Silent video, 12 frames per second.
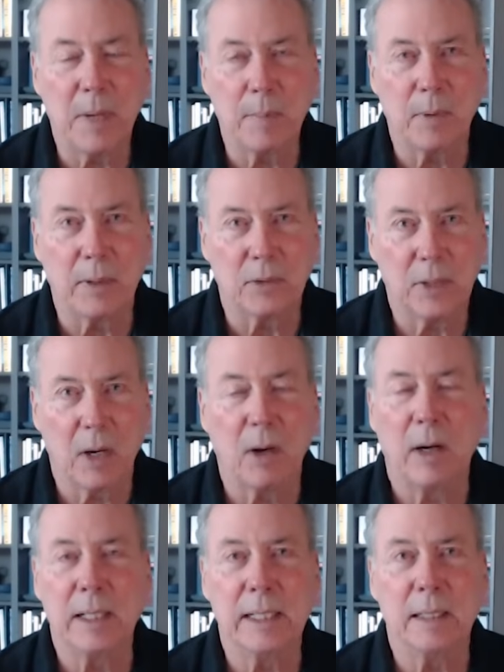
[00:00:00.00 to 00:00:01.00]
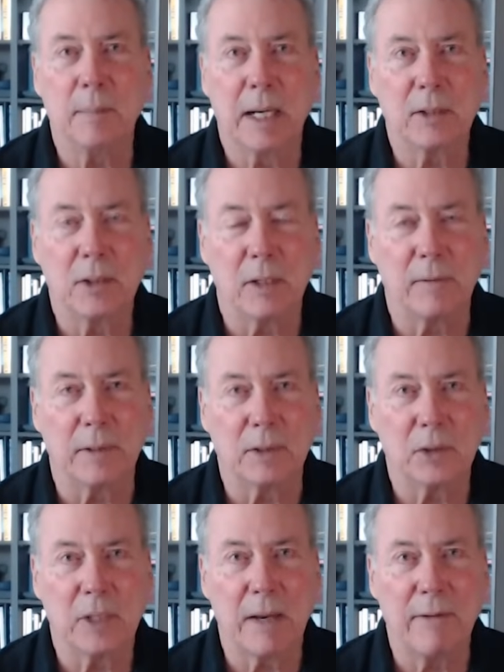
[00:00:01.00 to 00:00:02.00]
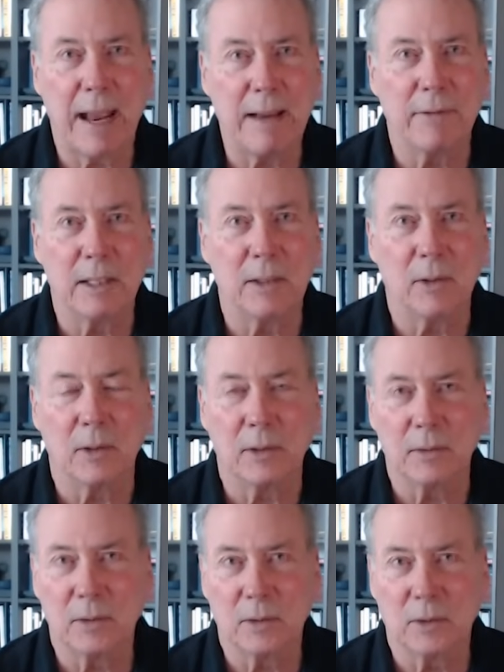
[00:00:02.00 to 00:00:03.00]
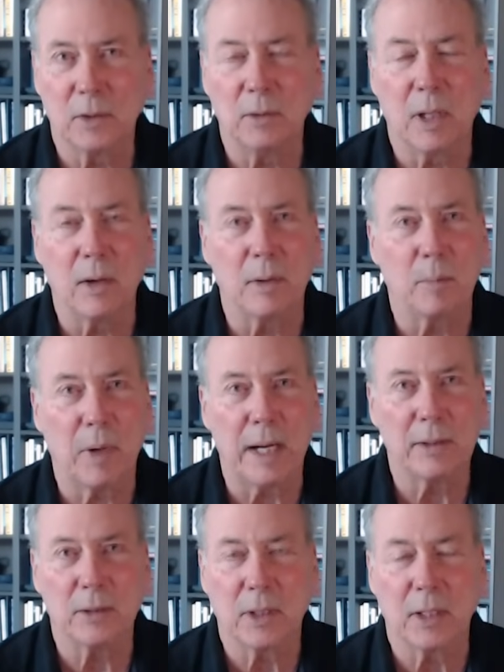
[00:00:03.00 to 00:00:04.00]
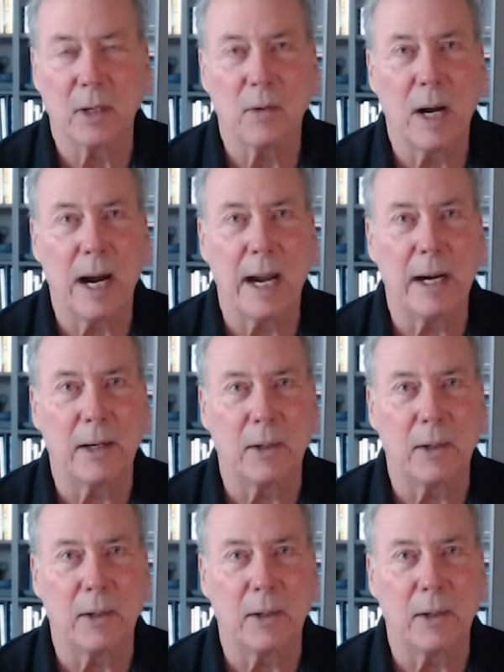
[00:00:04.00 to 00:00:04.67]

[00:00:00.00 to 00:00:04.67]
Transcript: People that say, oh, I need to buy silver. It's a safe haven, or it's too low in price, it's going to go higher.